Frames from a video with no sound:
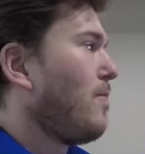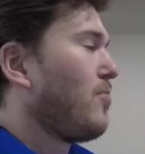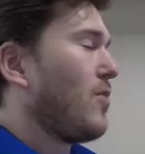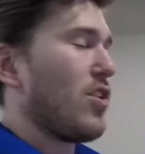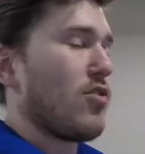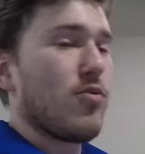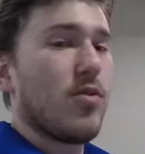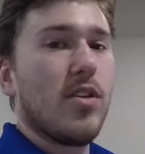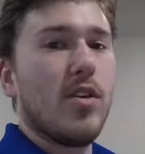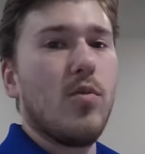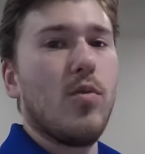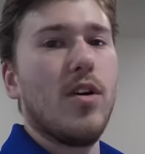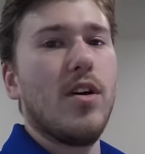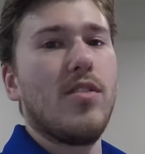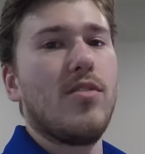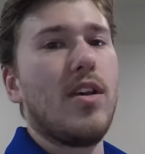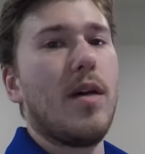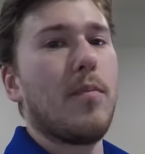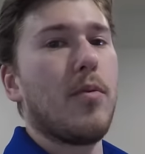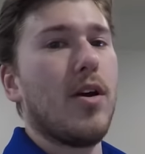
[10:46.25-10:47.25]
That's really
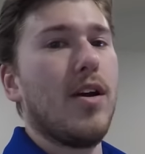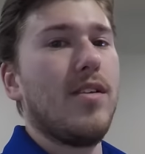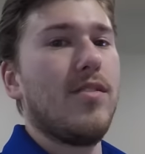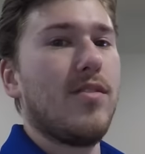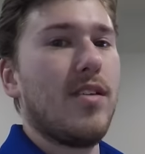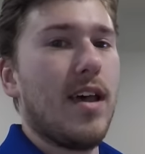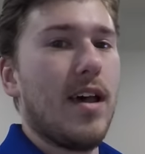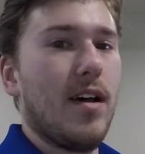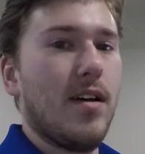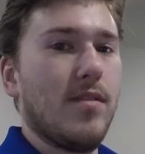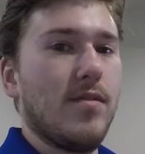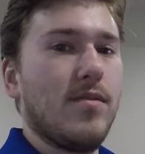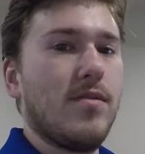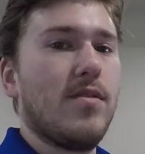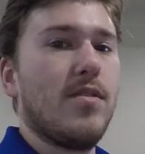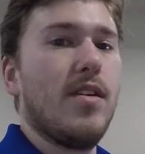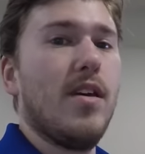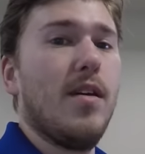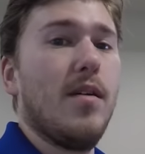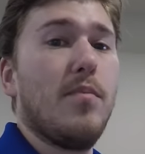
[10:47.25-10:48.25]
what separates out
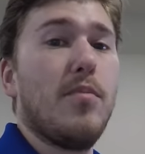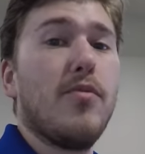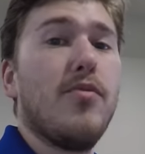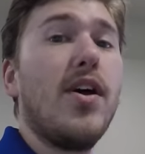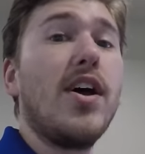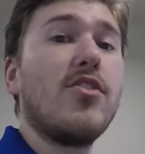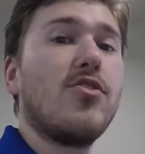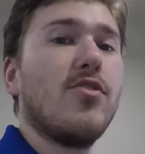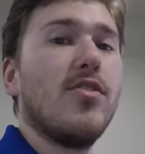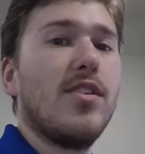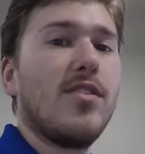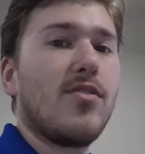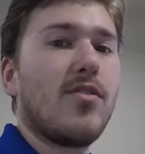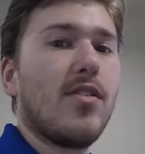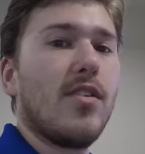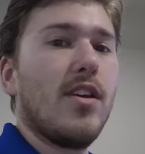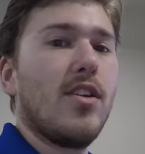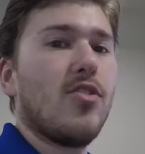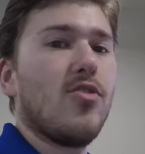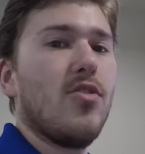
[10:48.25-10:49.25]
a professional
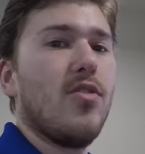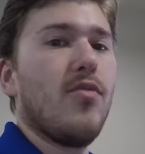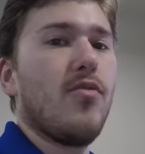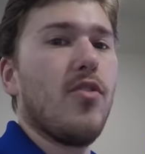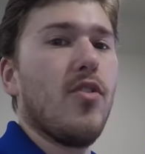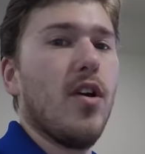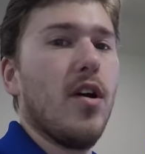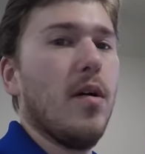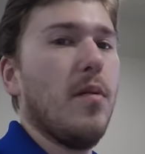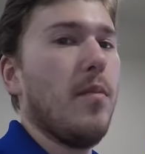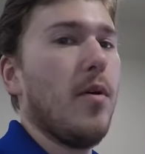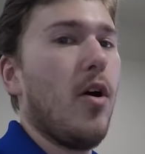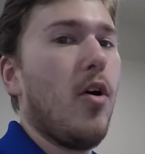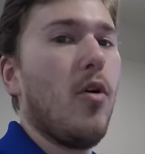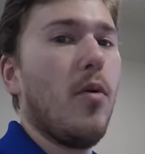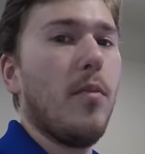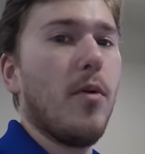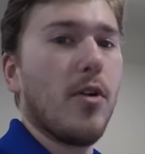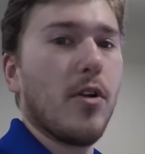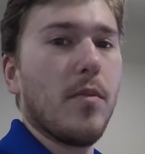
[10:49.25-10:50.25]
installation from a
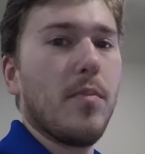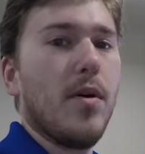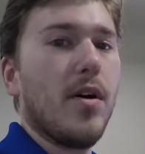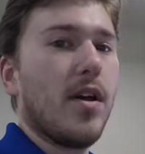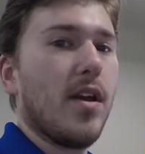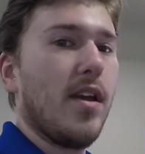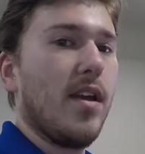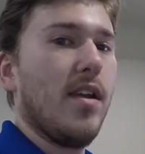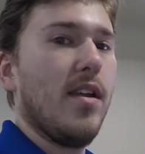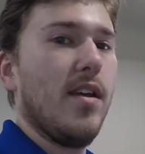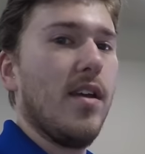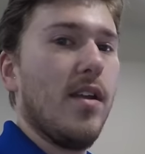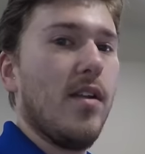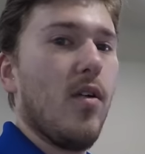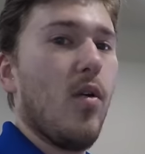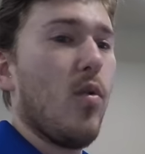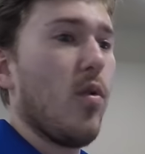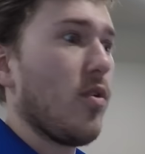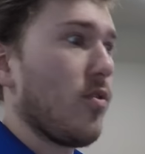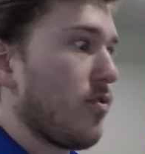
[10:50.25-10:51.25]
homeowner plugging it in,
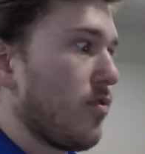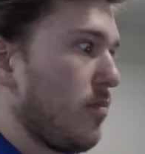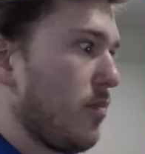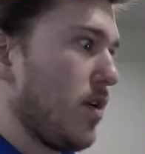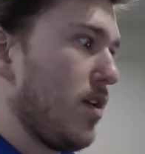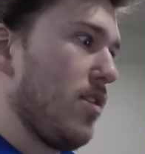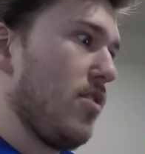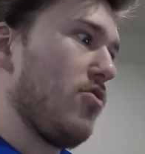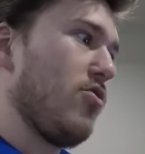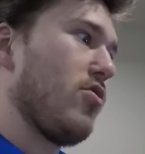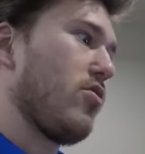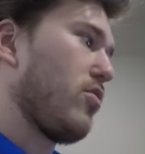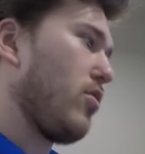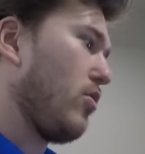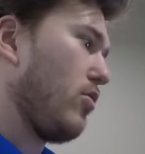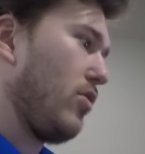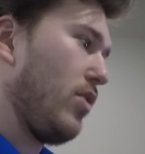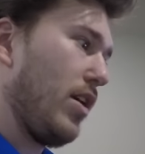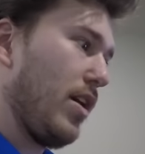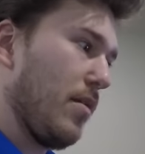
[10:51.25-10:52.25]
or somebody that just
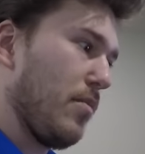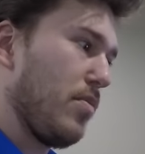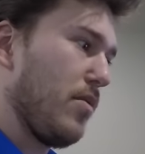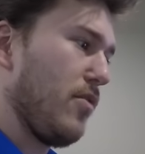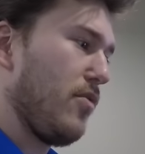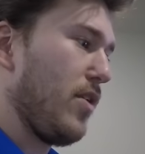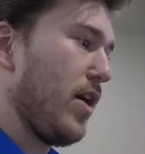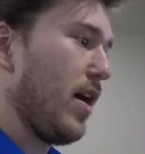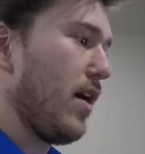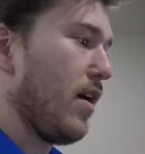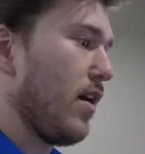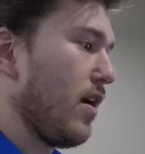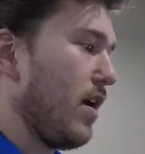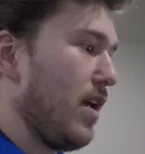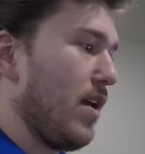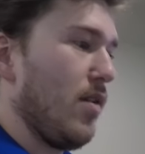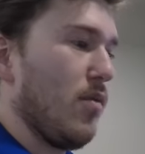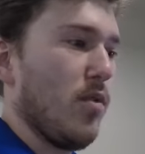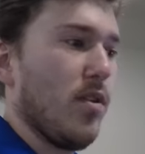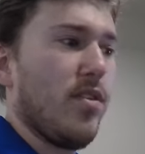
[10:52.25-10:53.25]
throws the amplifier
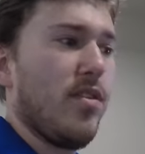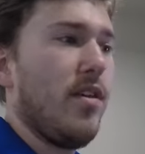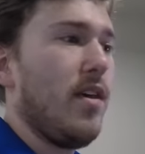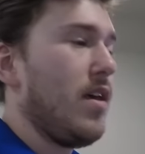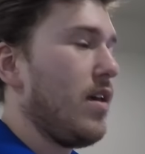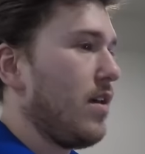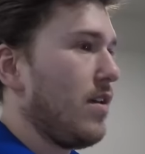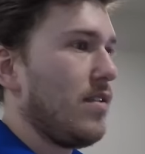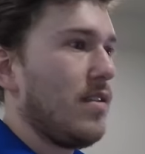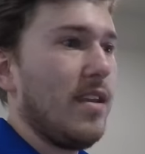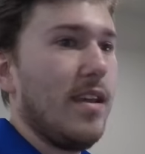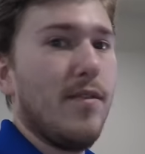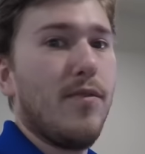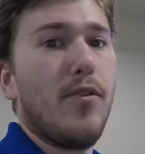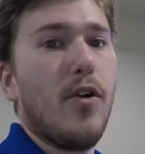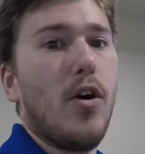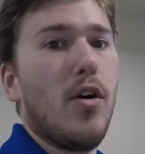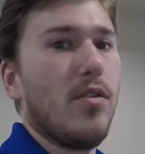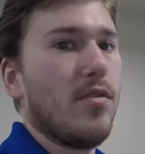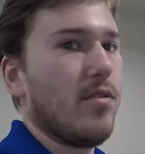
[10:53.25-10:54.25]
in with
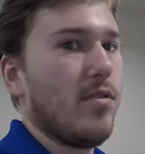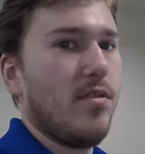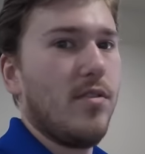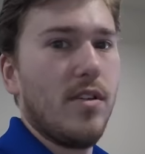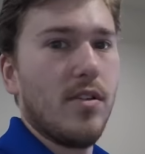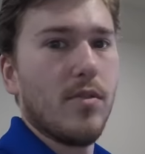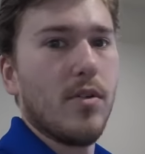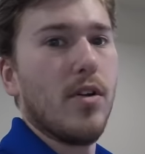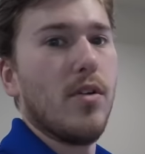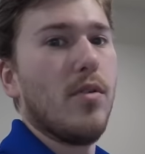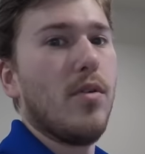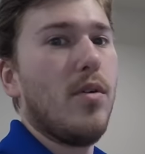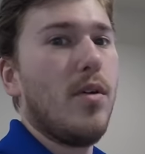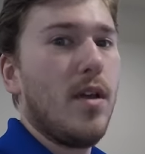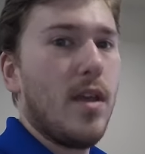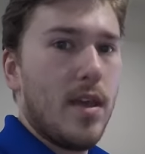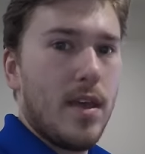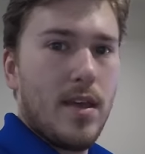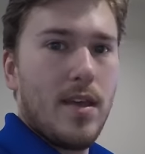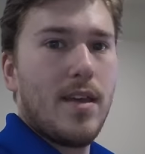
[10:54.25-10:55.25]
default zero
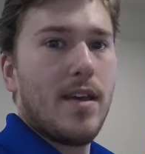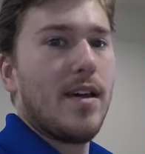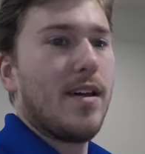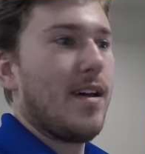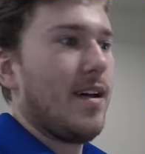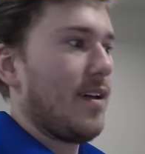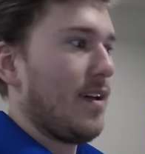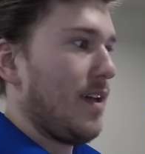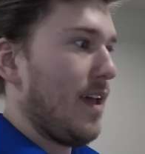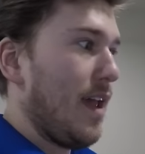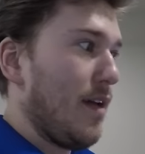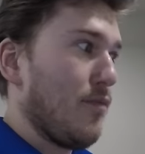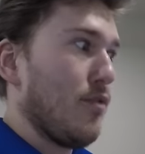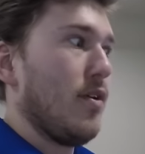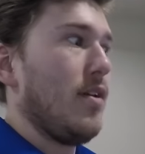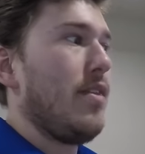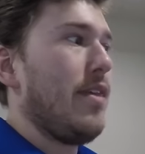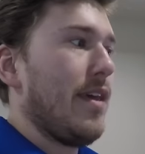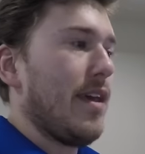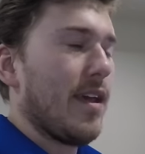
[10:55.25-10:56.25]
uh,
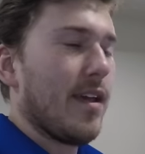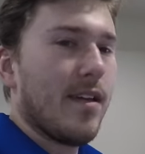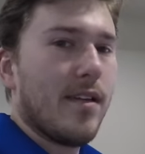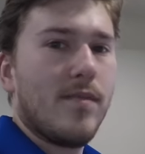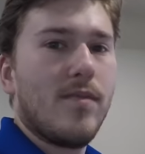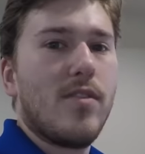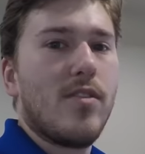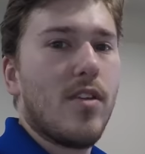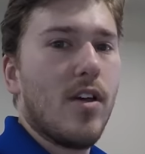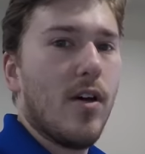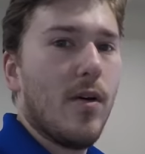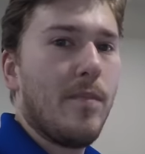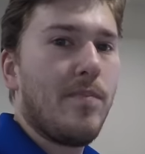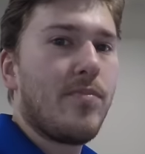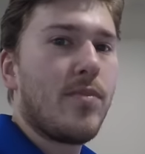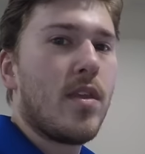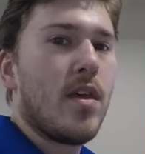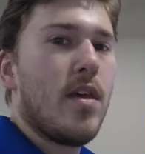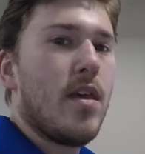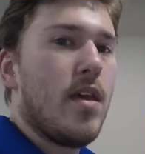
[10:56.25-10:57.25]
everything. So
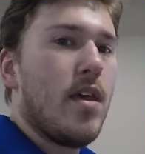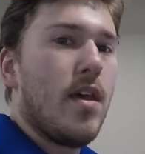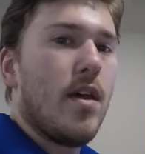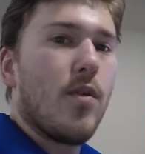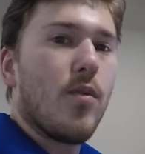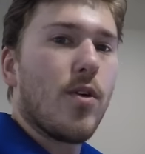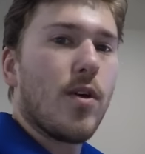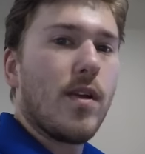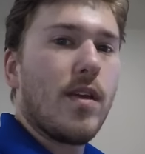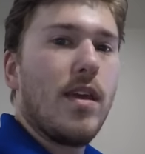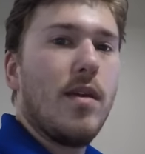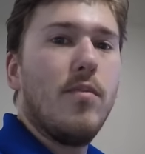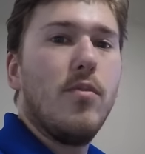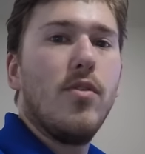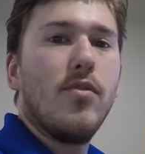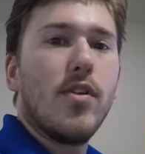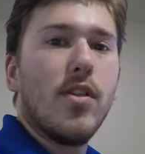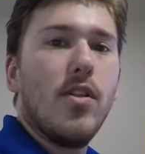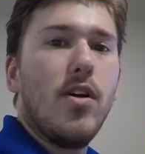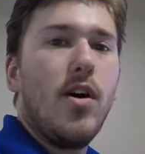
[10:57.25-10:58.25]
we're going to keep
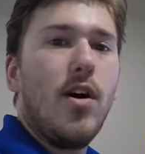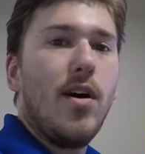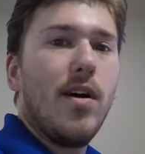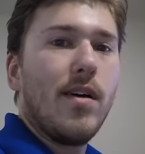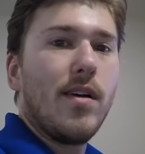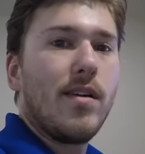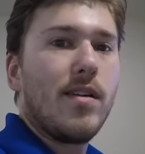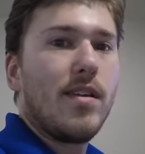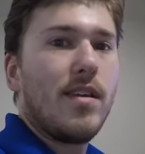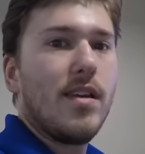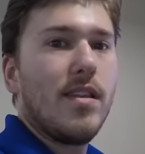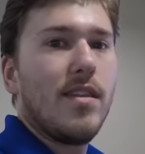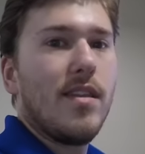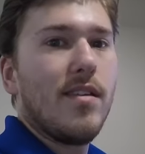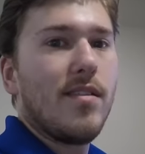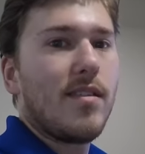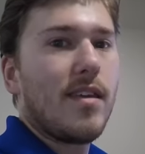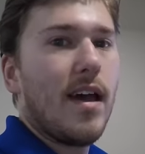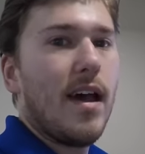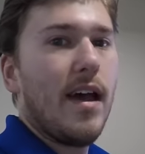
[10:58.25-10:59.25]
moving along, get
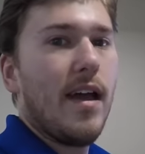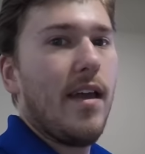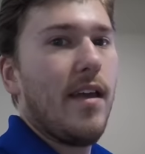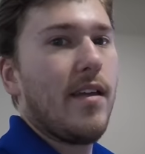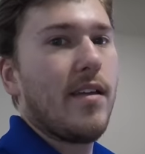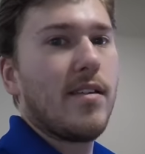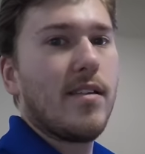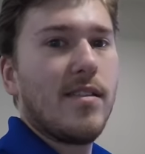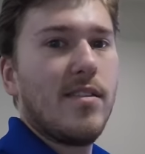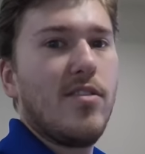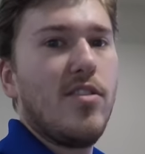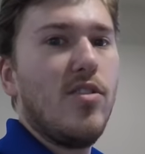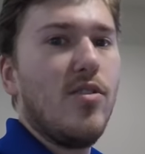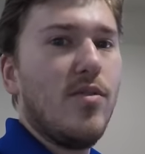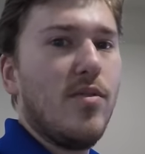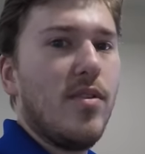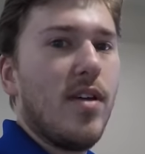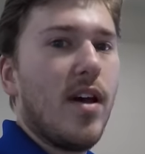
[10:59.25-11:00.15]
this guy tuned